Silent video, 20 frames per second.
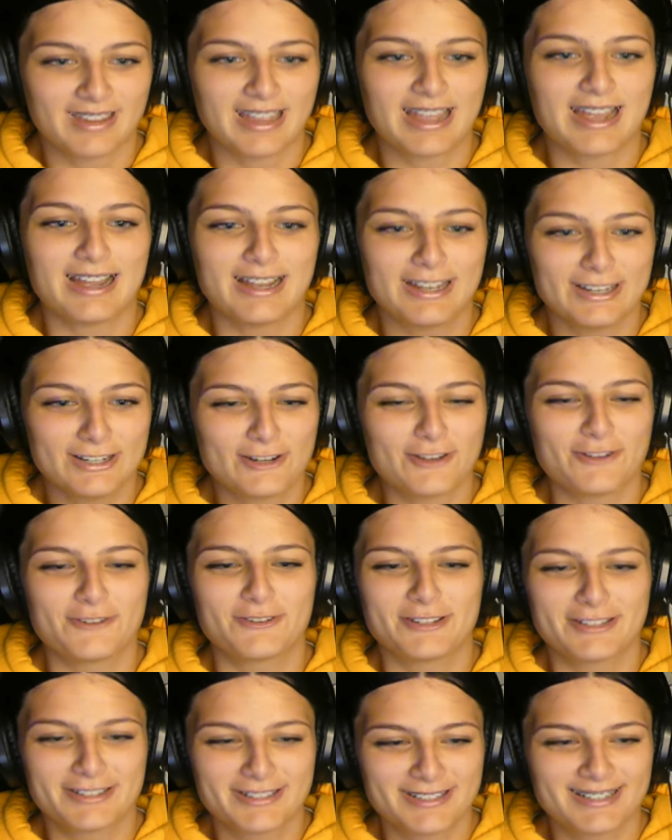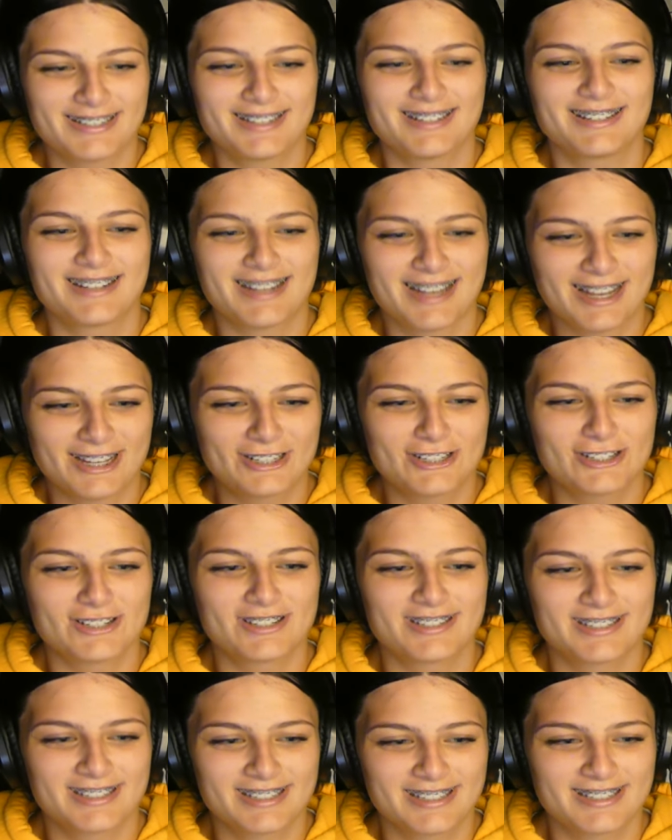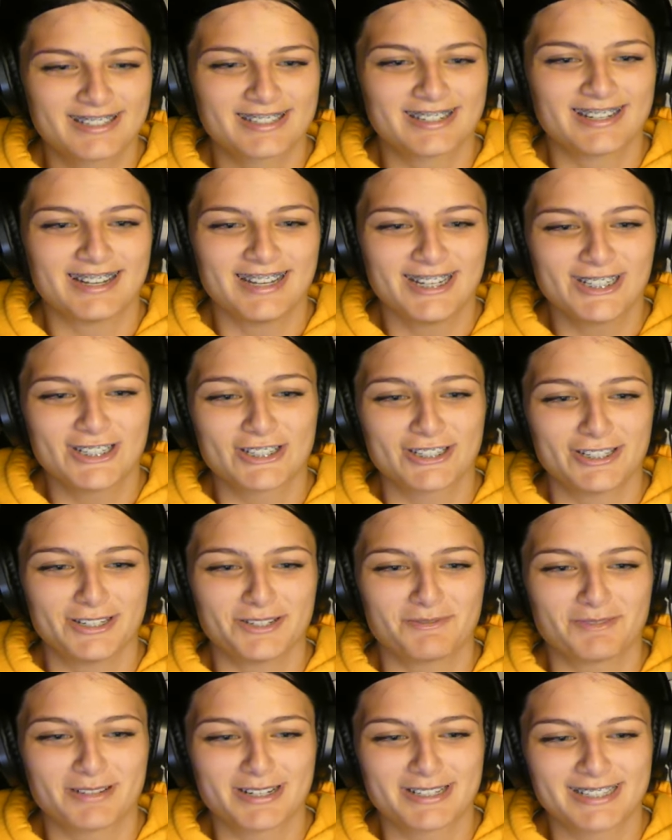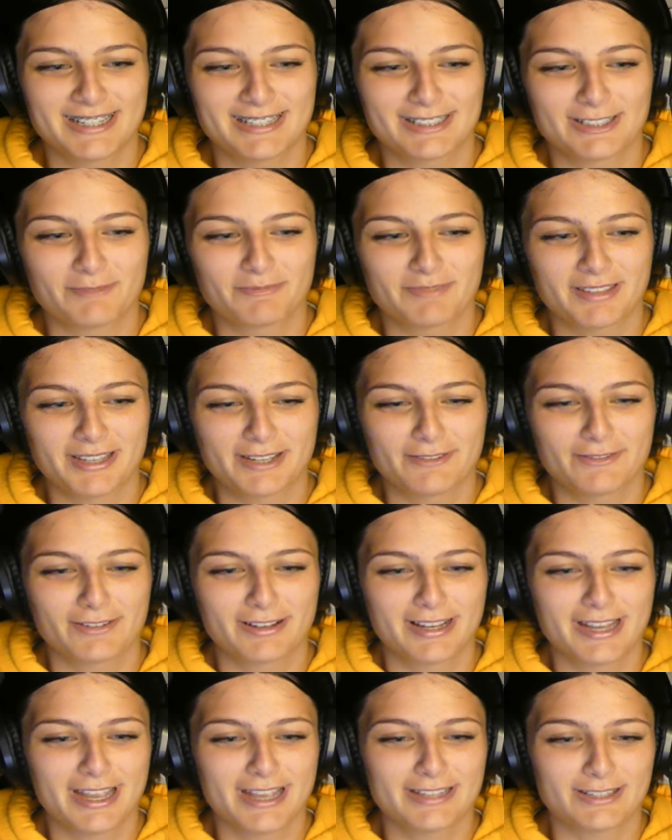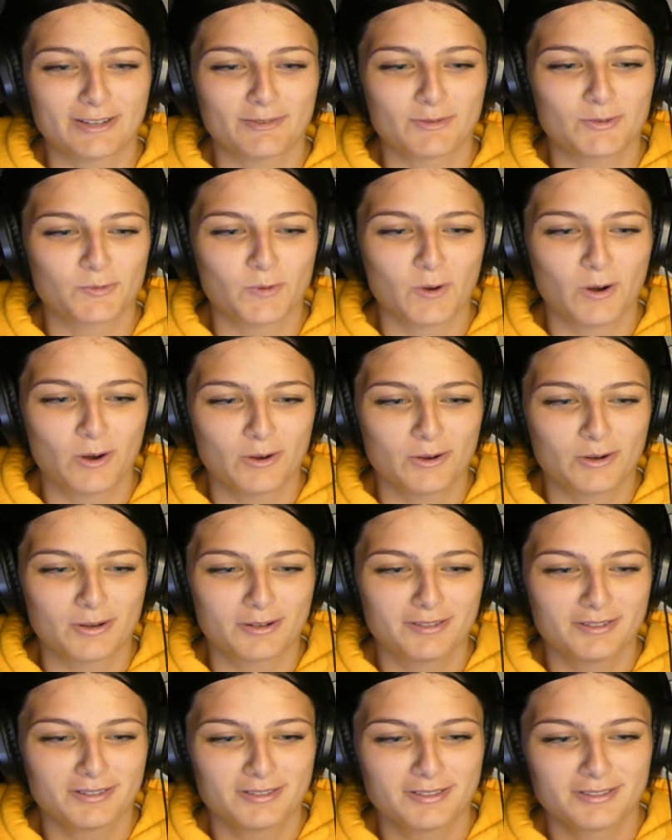I noticed it. I just didn't want to say something in case I was wrong.